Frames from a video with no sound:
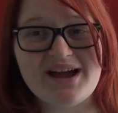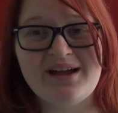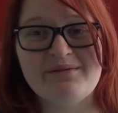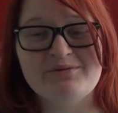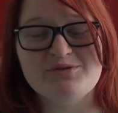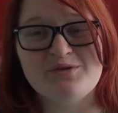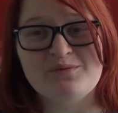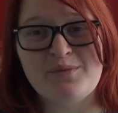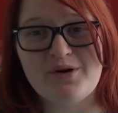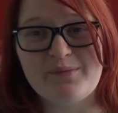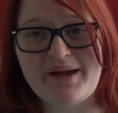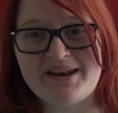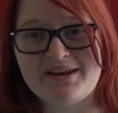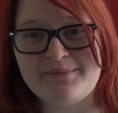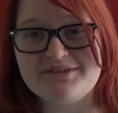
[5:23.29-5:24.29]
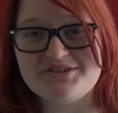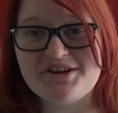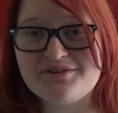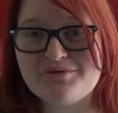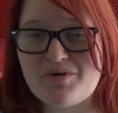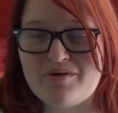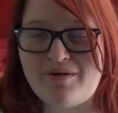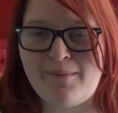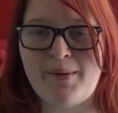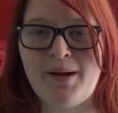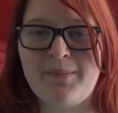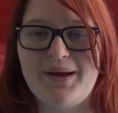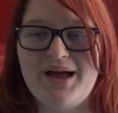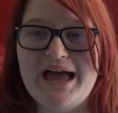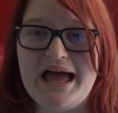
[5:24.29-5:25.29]
We'll talk more about it in my January
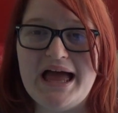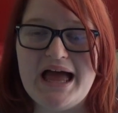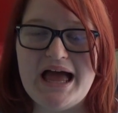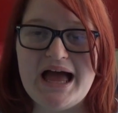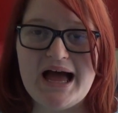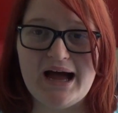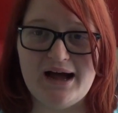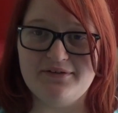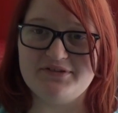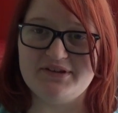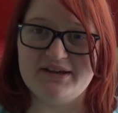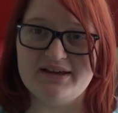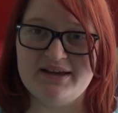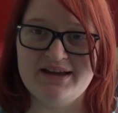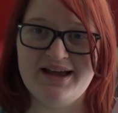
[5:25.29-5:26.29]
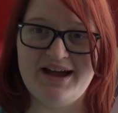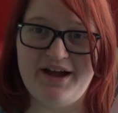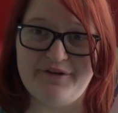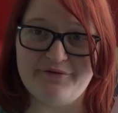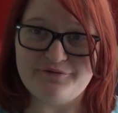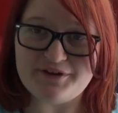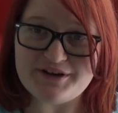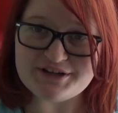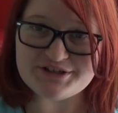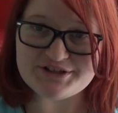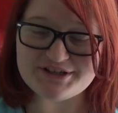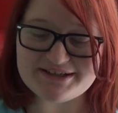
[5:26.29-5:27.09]
wrap-up after I finished